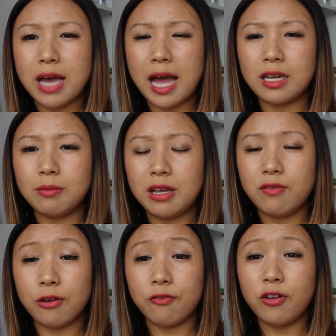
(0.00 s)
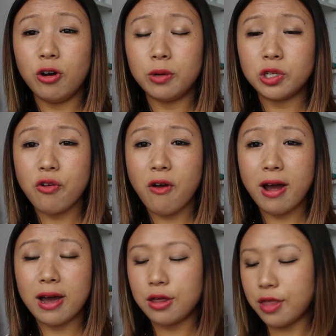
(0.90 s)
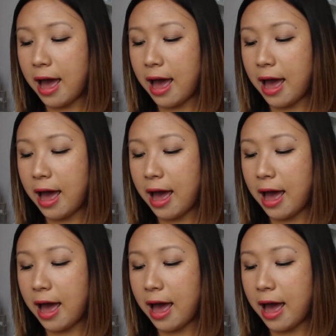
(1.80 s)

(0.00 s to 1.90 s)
end up leaving a film on your eyes.